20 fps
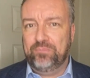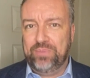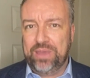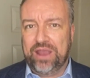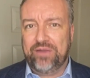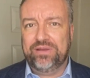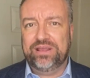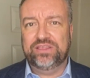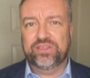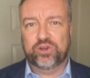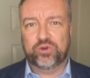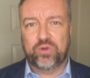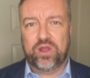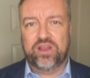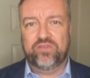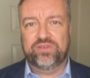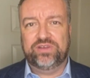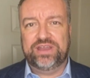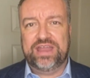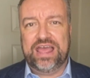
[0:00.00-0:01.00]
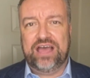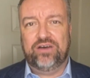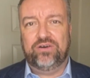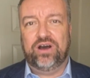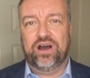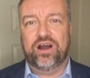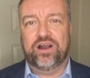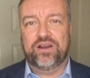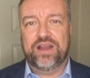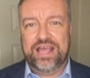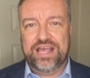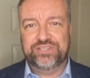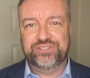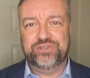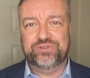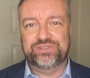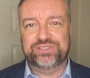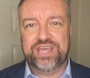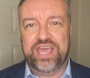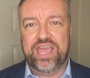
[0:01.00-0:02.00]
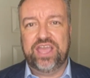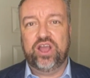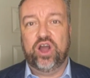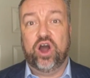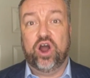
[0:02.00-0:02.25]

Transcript: bearing the brunt of it now are, as you say,